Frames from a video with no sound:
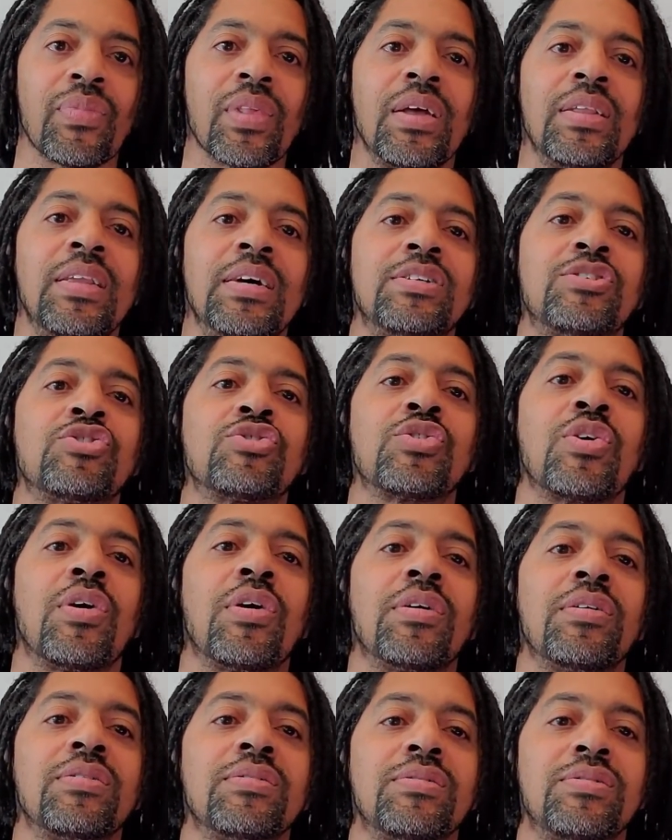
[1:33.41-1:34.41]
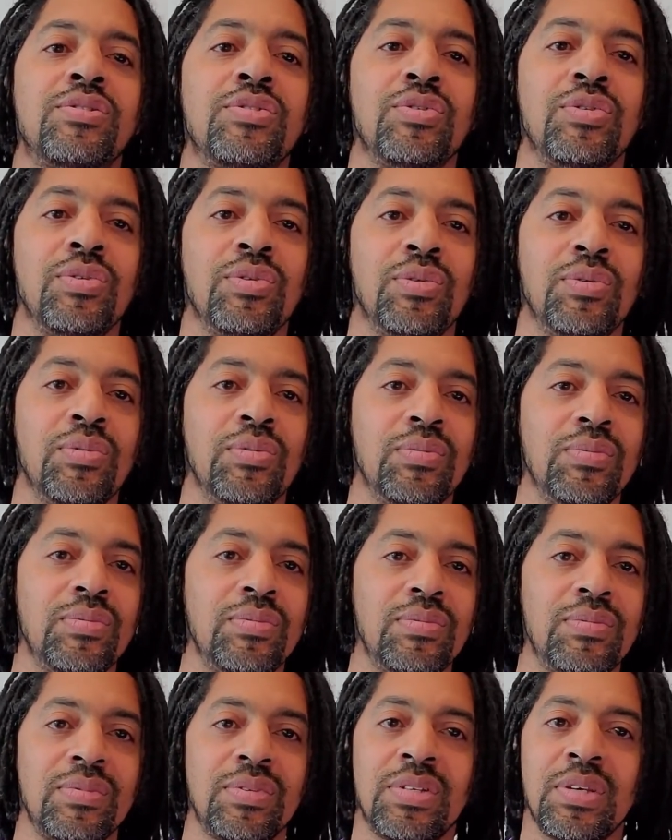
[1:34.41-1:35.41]
Let's start to
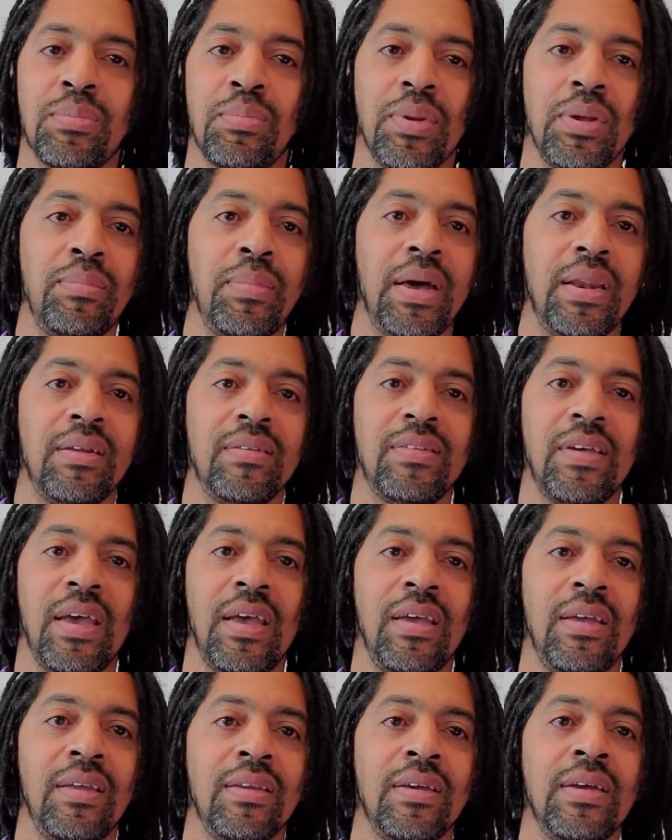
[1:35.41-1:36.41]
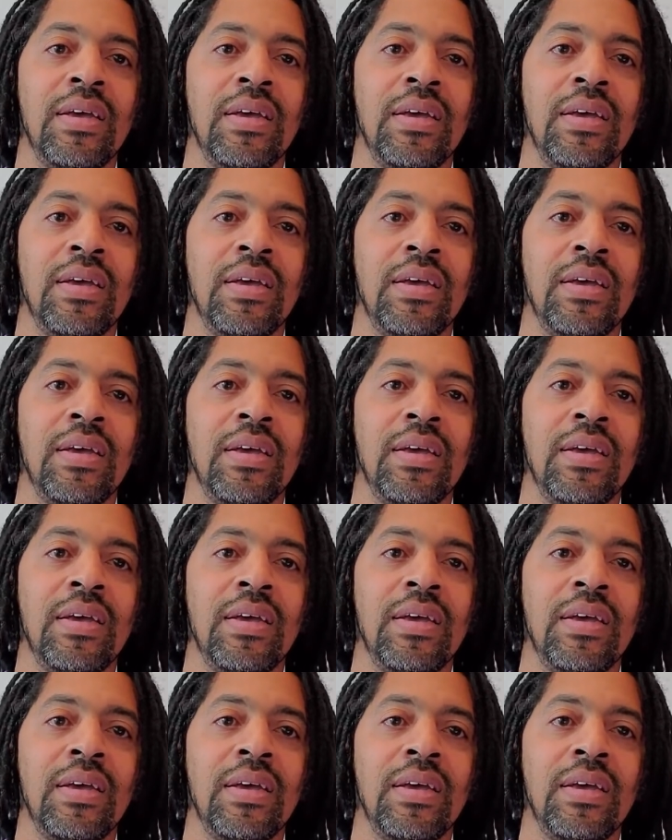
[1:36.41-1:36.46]
simply meditate.